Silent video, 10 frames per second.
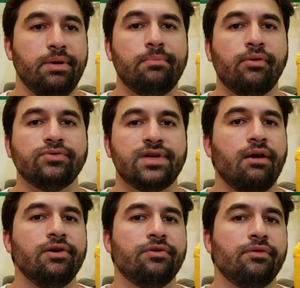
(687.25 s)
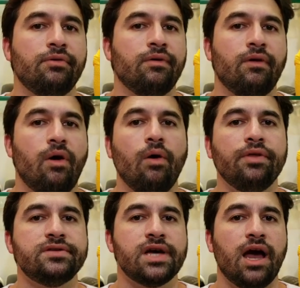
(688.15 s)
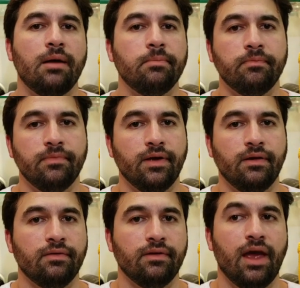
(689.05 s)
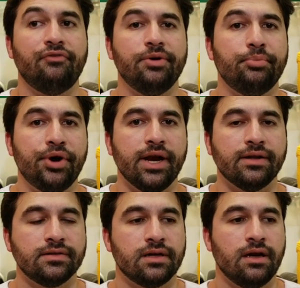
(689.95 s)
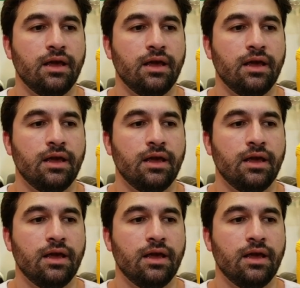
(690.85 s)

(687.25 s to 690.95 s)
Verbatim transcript: people tell you all the time in every brand